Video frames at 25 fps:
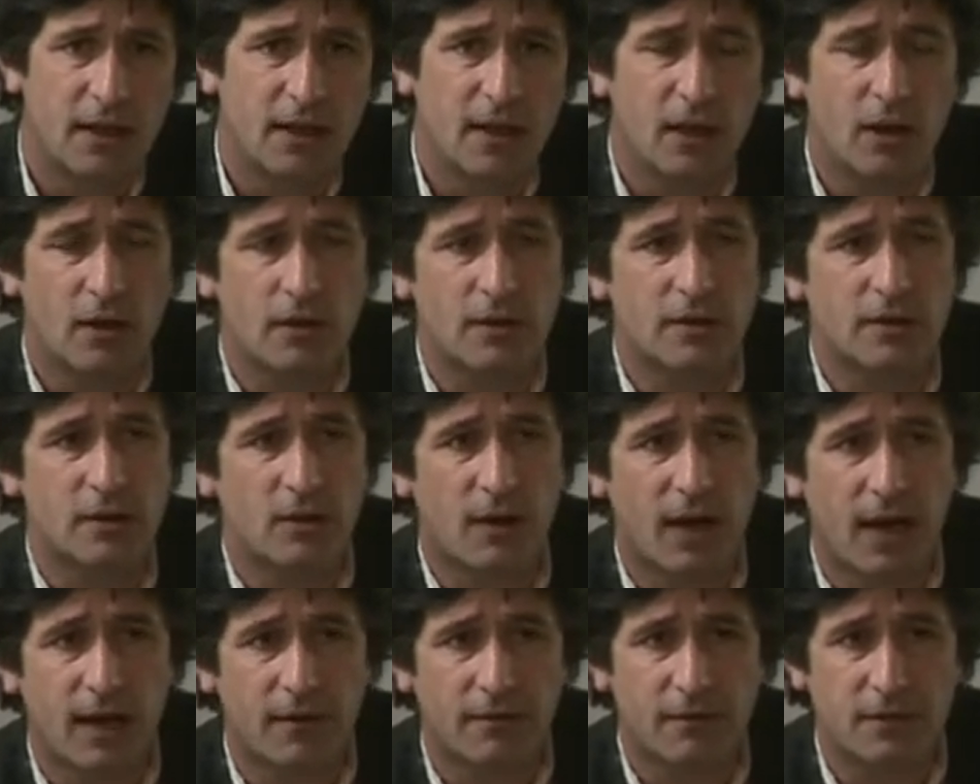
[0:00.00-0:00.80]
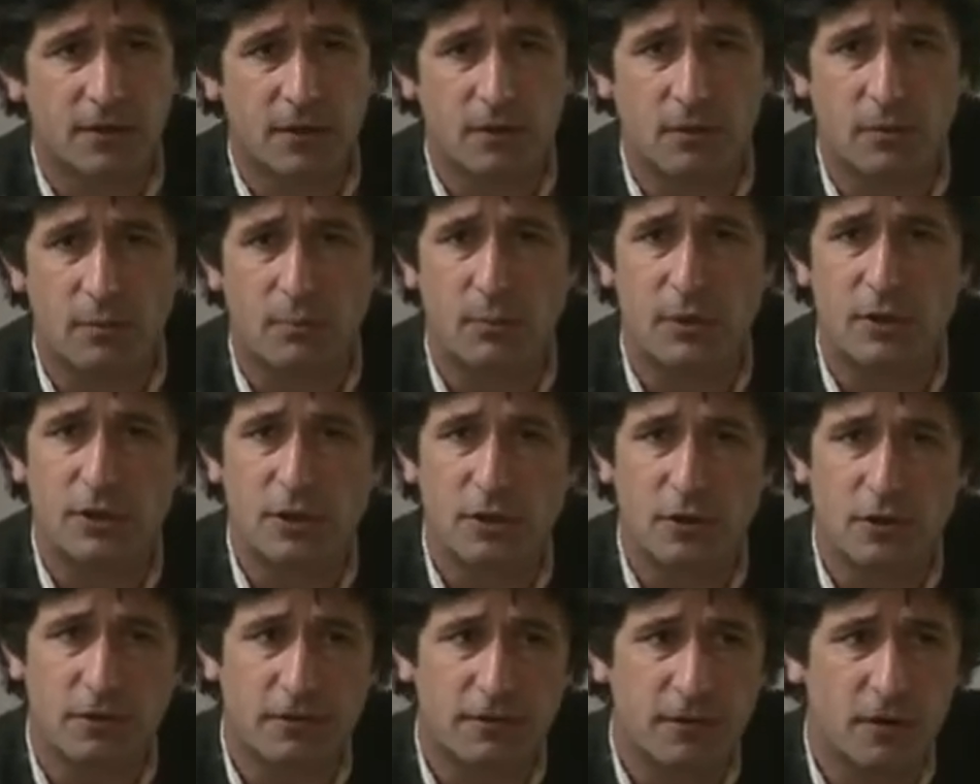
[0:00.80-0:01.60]
they also have to
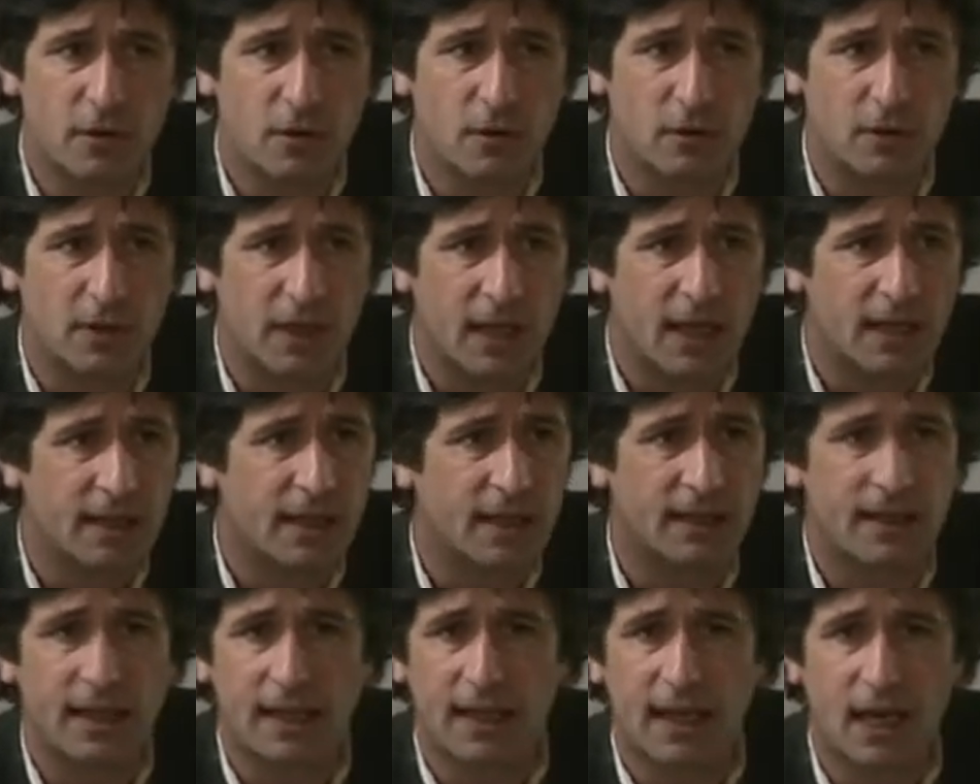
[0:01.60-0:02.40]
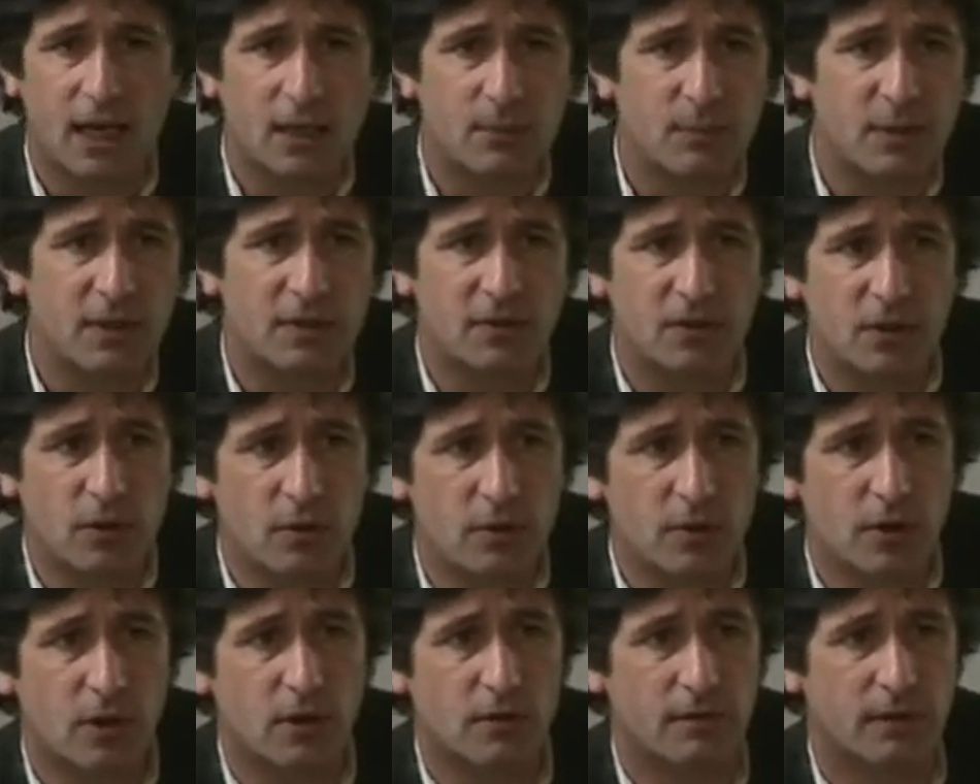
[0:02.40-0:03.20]
produce food that they can't be
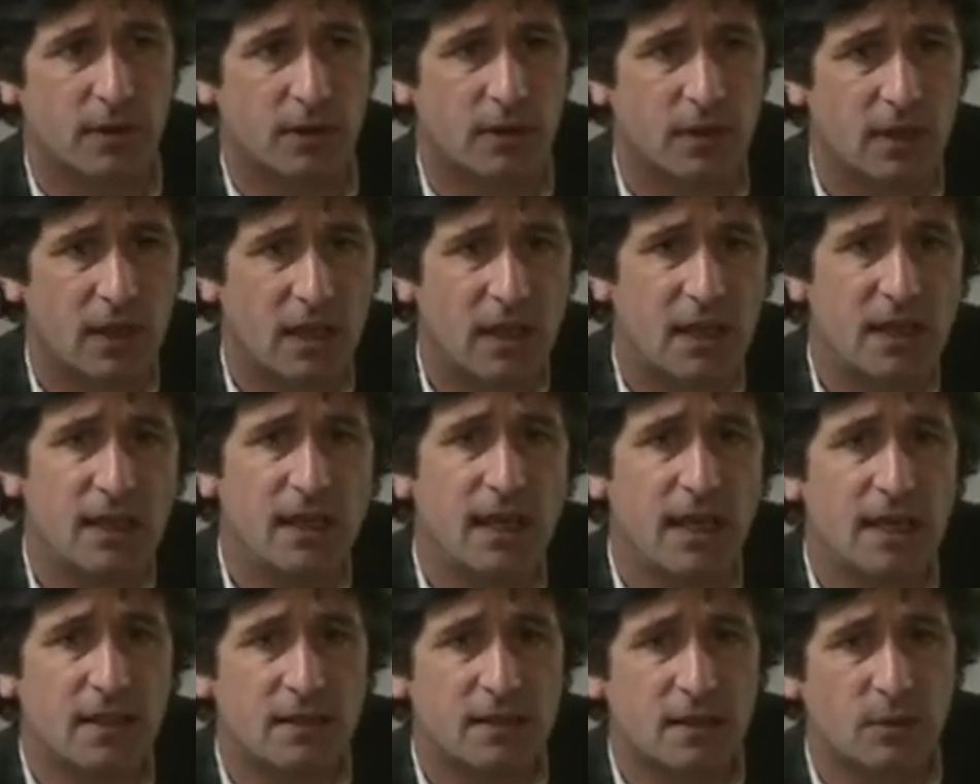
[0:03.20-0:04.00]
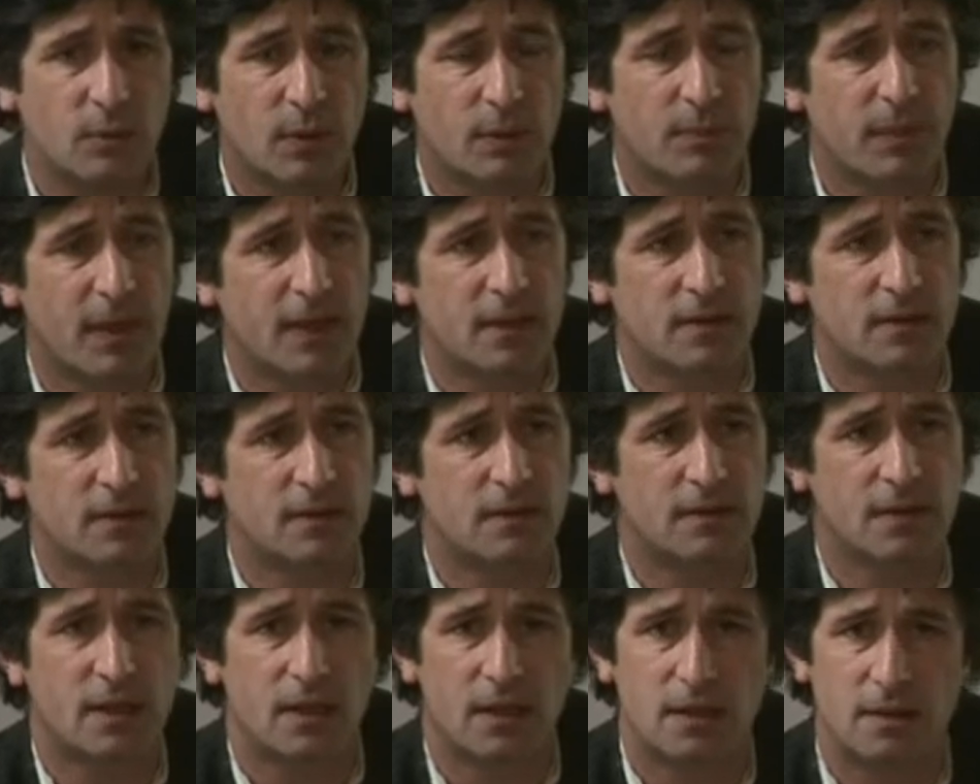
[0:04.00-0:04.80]
sued over, lace it with
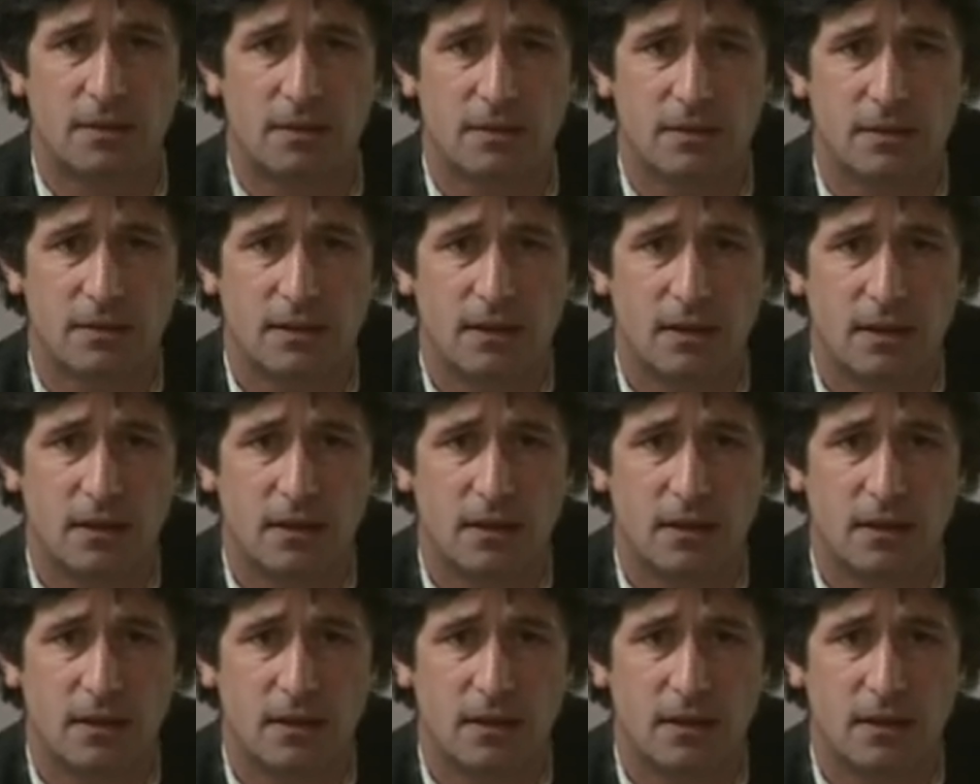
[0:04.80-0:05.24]
pesticides.